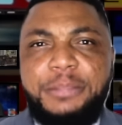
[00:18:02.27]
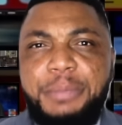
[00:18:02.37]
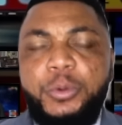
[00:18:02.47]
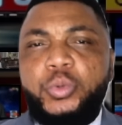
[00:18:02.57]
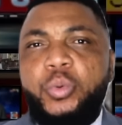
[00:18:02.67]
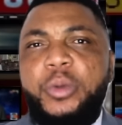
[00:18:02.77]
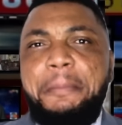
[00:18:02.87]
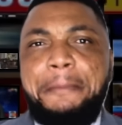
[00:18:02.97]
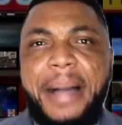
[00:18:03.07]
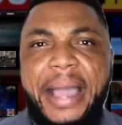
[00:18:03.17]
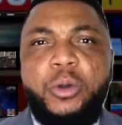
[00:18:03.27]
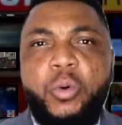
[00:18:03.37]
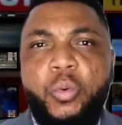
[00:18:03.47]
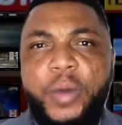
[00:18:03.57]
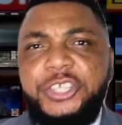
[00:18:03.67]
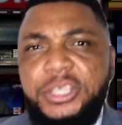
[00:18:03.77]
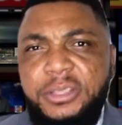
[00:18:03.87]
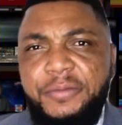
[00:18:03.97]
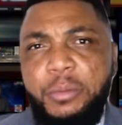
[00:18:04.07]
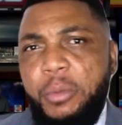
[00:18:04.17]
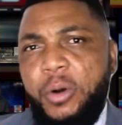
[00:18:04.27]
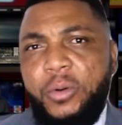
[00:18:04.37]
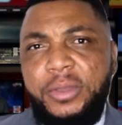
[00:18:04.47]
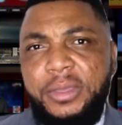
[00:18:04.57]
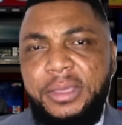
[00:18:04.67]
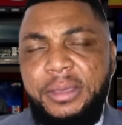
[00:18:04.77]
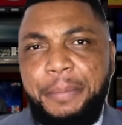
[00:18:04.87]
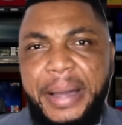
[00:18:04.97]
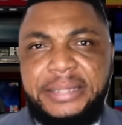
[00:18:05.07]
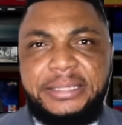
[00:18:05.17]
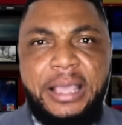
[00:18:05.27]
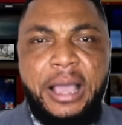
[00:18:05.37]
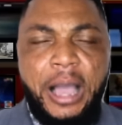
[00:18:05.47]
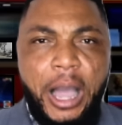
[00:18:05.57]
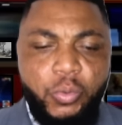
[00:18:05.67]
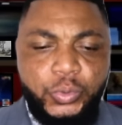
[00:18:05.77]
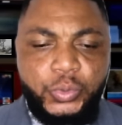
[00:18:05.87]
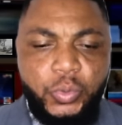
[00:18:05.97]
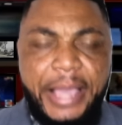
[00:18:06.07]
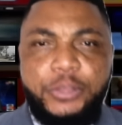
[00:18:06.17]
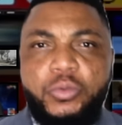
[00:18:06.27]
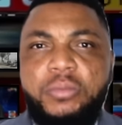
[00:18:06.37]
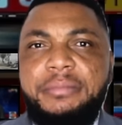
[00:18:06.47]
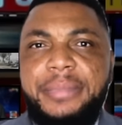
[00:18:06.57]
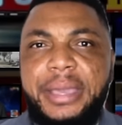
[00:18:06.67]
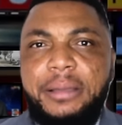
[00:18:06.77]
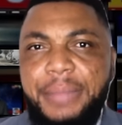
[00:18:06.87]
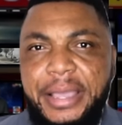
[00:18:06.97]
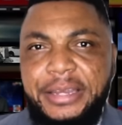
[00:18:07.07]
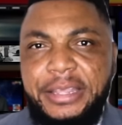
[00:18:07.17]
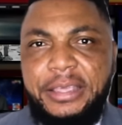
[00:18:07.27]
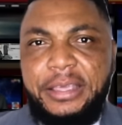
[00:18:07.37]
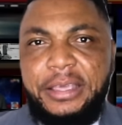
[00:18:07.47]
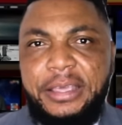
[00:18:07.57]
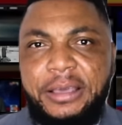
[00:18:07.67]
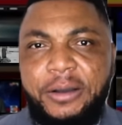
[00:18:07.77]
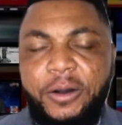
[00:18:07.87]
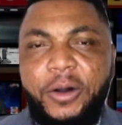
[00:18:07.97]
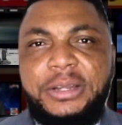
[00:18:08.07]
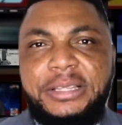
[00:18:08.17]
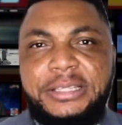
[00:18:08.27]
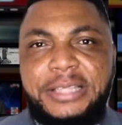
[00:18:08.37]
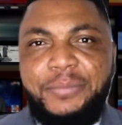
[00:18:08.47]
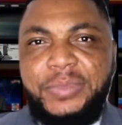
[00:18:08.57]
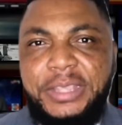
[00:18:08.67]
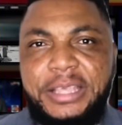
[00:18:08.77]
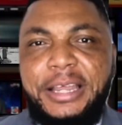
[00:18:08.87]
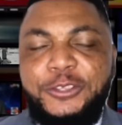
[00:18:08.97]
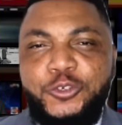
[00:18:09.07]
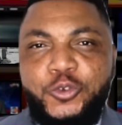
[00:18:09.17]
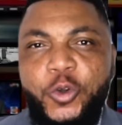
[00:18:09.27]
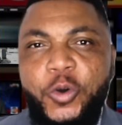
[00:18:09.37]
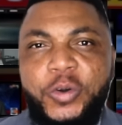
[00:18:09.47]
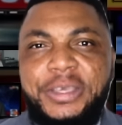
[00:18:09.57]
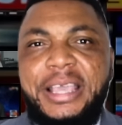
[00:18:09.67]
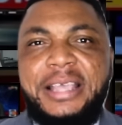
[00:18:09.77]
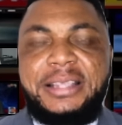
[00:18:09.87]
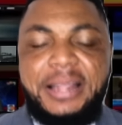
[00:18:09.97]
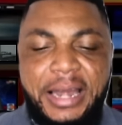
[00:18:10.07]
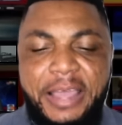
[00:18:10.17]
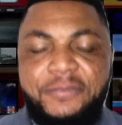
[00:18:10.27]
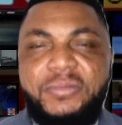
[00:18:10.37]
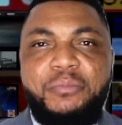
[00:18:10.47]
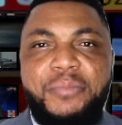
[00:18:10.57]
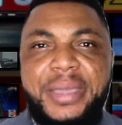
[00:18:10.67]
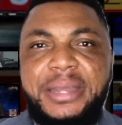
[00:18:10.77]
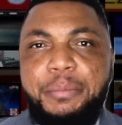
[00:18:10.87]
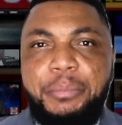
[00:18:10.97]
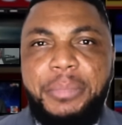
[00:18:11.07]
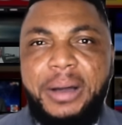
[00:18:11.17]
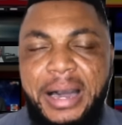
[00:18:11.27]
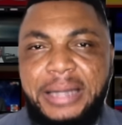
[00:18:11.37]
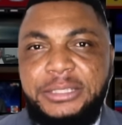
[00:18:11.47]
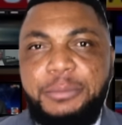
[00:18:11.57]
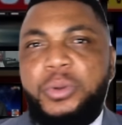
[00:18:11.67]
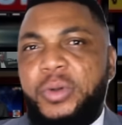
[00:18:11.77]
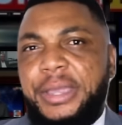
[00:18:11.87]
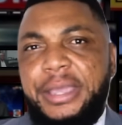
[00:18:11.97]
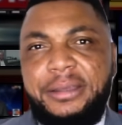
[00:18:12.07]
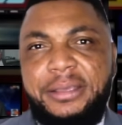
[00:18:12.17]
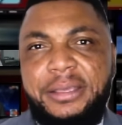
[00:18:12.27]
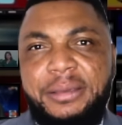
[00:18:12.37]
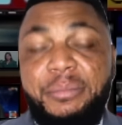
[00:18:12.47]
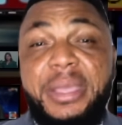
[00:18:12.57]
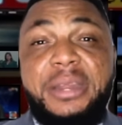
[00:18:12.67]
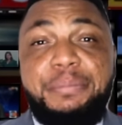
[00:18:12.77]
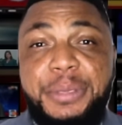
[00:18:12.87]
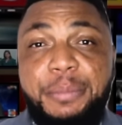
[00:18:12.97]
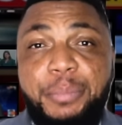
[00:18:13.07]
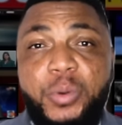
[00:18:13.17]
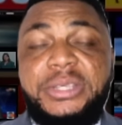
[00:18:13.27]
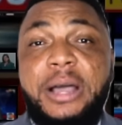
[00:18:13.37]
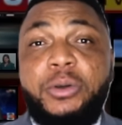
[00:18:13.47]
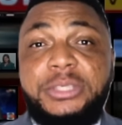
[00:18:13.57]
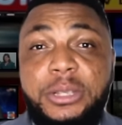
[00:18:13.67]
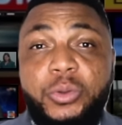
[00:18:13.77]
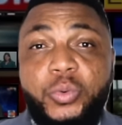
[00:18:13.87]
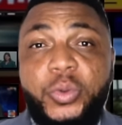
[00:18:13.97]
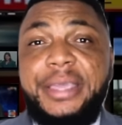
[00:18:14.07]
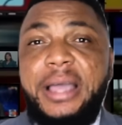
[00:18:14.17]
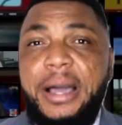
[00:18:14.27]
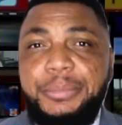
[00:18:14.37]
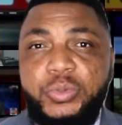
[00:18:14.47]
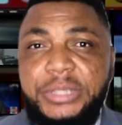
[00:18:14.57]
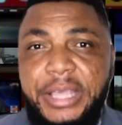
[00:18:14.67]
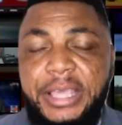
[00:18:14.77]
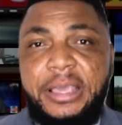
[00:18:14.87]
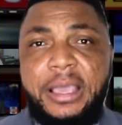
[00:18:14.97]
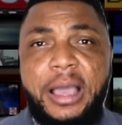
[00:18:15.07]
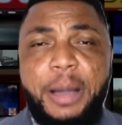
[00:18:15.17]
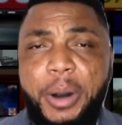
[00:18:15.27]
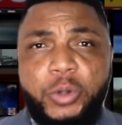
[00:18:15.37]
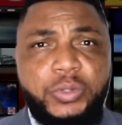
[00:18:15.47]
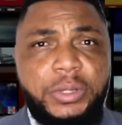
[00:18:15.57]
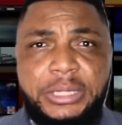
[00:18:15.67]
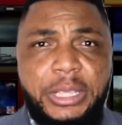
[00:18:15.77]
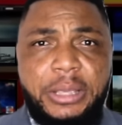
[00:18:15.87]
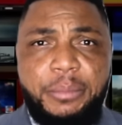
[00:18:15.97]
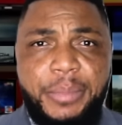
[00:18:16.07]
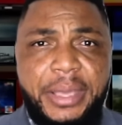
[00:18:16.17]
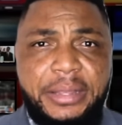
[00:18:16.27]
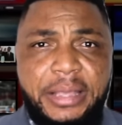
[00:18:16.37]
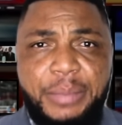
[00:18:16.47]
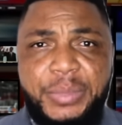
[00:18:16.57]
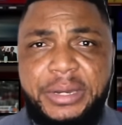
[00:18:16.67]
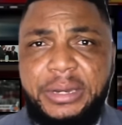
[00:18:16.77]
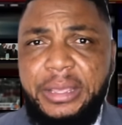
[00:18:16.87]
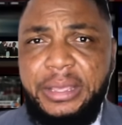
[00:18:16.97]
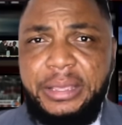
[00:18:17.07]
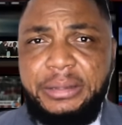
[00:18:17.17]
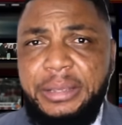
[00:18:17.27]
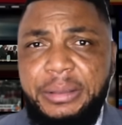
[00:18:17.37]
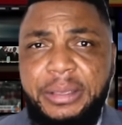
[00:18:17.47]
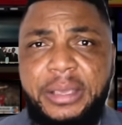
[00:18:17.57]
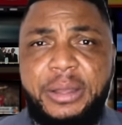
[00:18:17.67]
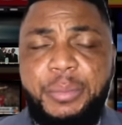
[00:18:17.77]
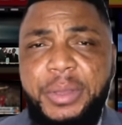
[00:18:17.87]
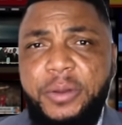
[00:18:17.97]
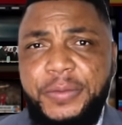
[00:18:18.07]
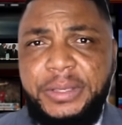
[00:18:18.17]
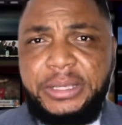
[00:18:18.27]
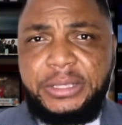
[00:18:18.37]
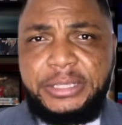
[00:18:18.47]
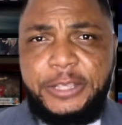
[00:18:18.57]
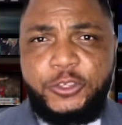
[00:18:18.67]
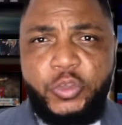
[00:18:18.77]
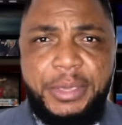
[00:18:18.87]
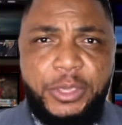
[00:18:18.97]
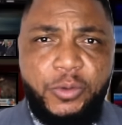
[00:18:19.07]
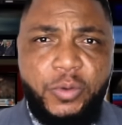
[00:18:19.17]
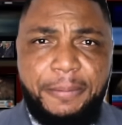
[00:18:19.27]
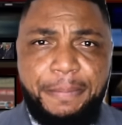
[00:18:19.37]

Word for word: people to go and buy or watch it even more. But how would you like to make money on something that you know it has left many heartbroken? Many people are still crying up today about the murder. I mean, the the the murder of uh, Senzo Meyiwa,